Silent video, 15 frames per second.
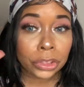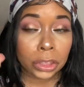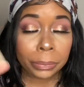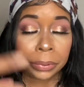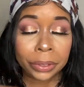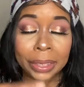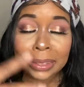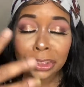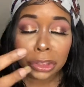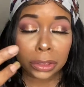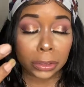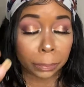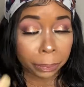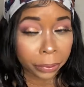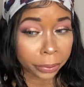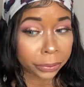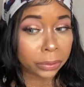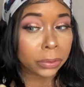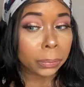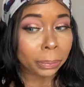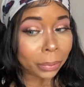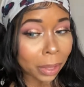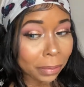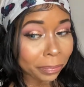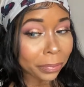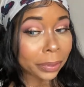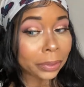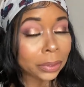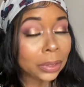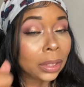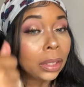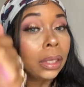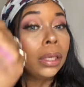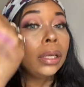shimmer and that's just a personal preference.